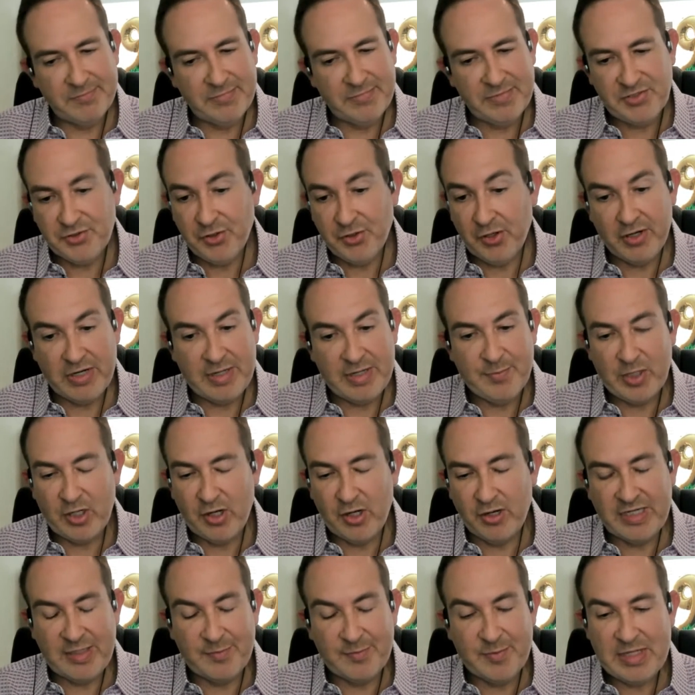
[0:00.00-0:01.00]
sorry, but
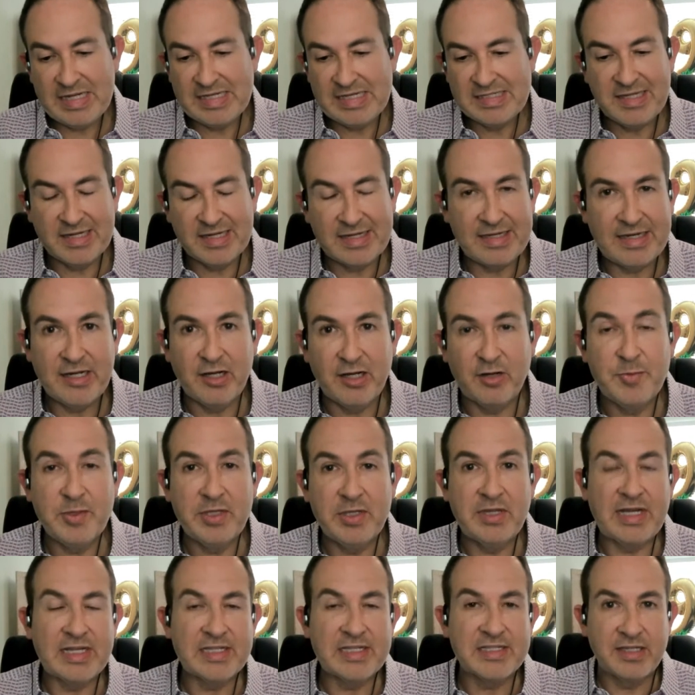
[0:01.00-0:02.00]
RWI is not going to help
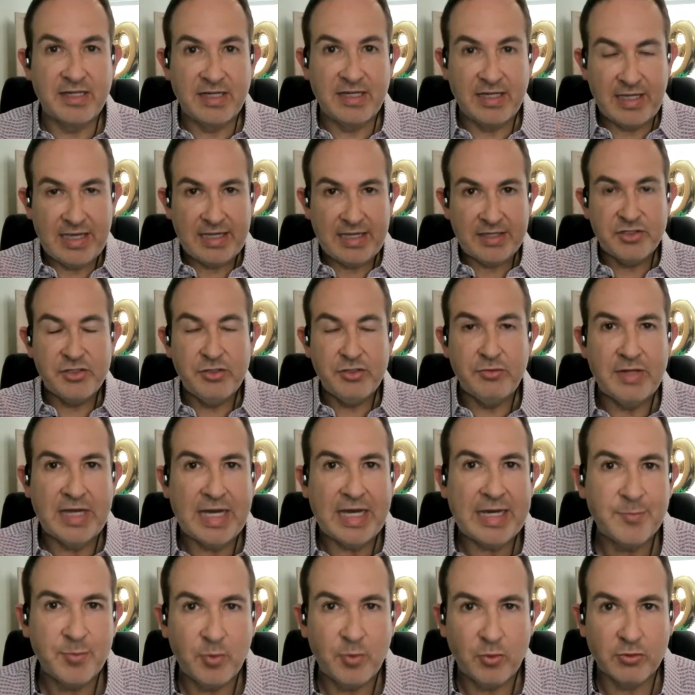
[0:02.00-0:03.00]
you. That's going to get you
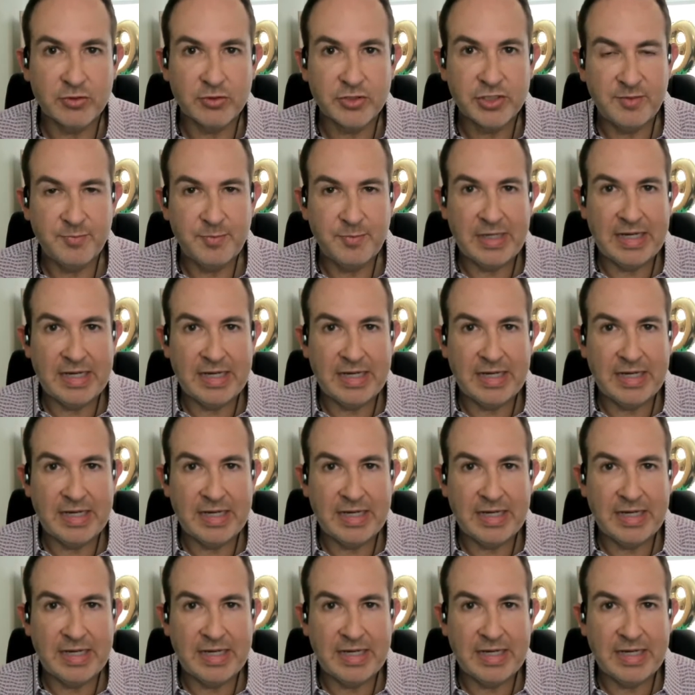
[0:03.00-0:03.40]
that portion